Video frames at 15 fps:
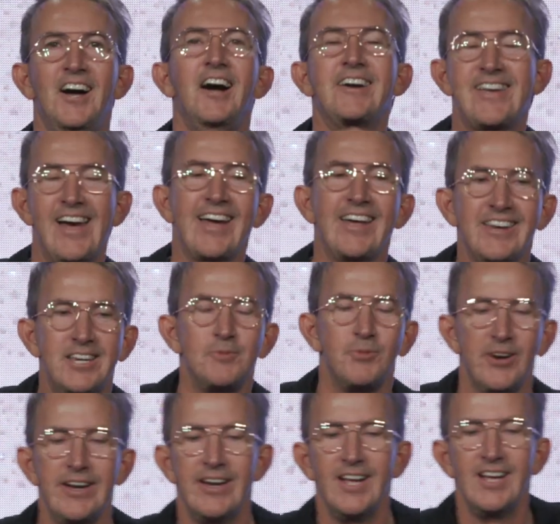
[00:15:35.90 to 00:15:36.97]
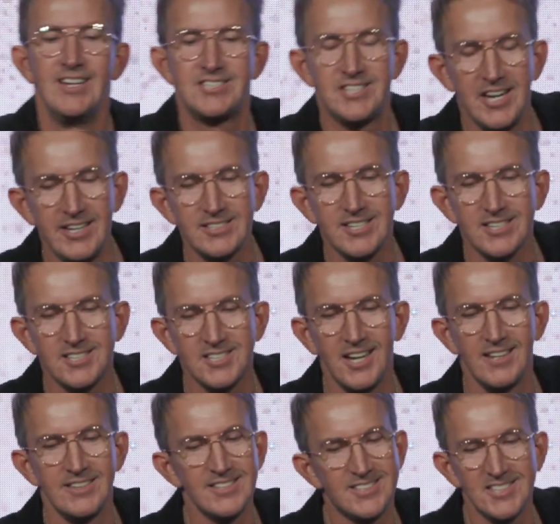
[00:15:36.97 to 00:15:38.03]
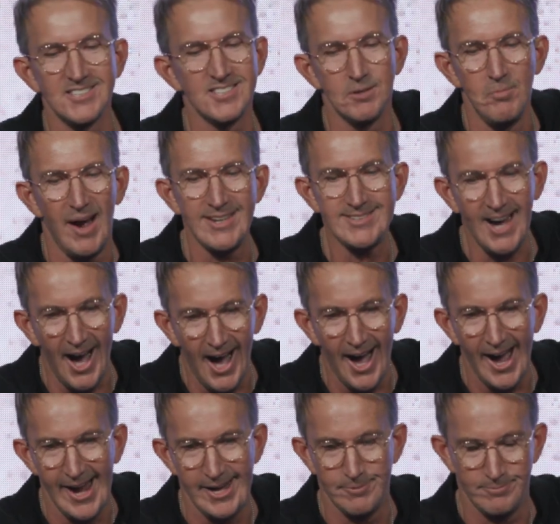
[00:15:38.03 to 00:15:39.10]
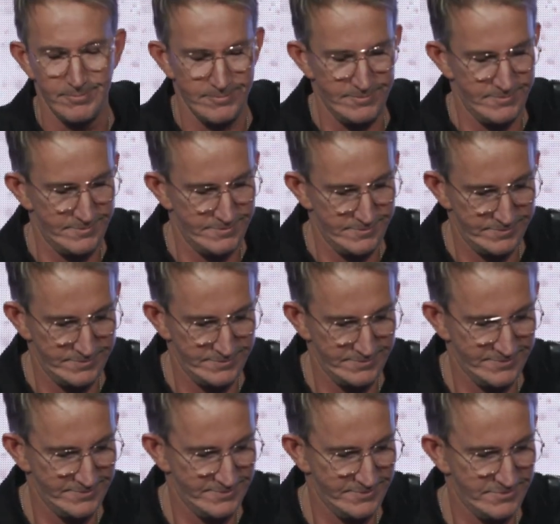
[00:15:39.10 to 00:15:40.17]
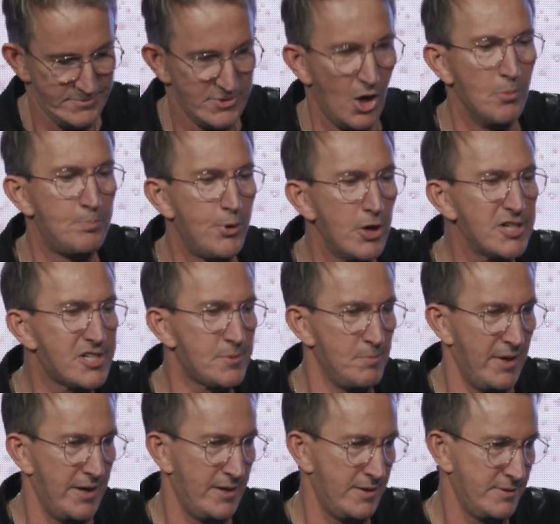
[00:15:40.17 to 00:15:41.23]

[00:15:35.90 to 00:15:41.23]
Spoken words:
Okay, I got to keep reading. Jesus said, this isn't my time. Don't push me.